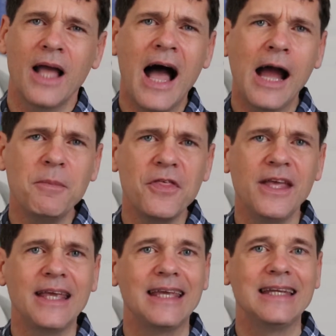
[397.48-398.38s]
I'm
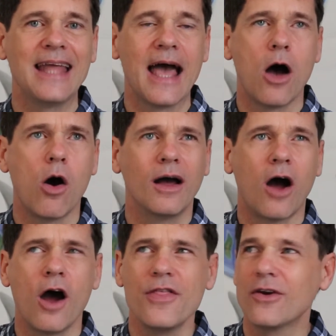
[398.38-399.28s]
thinking now,
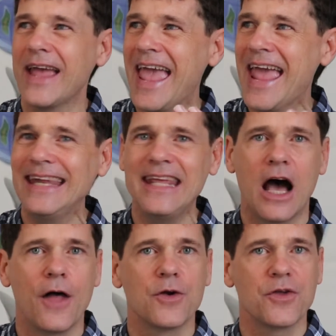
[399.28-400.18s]
are there any
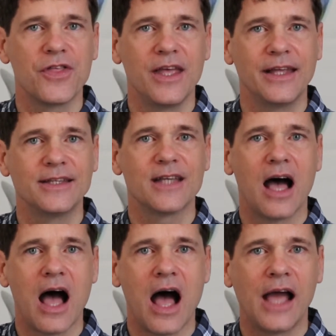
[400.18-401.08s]
other things
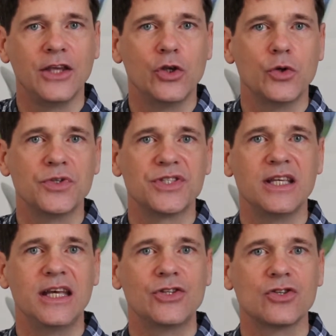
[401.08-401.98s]
I use the
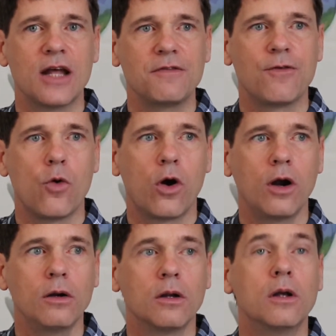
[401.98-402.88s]
internet for?